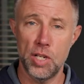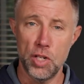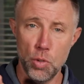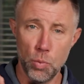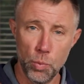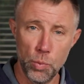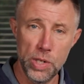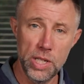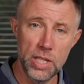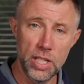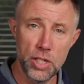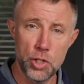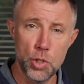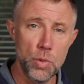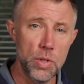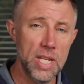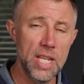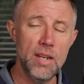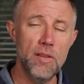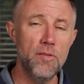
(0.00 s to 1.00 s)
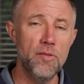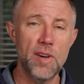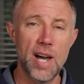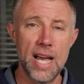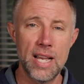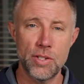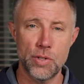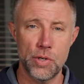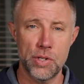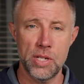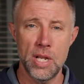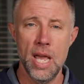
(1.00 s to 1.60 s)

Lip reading: and you really do need advisors